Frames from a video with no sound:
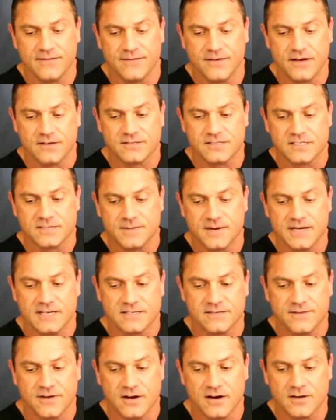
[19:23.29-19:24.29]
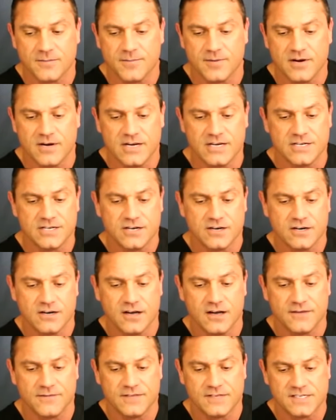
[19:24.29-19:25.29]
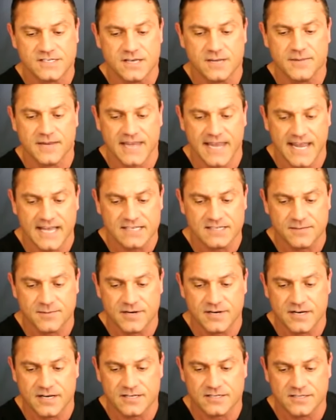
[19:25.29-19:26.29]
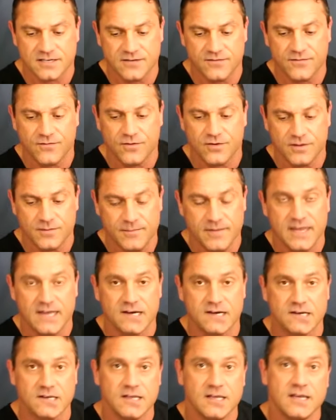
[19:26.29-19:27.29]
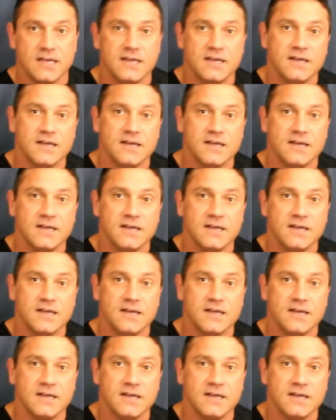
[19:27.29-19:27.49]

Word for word: a false experience of heartburn and turn off the stomach acid production for the meal.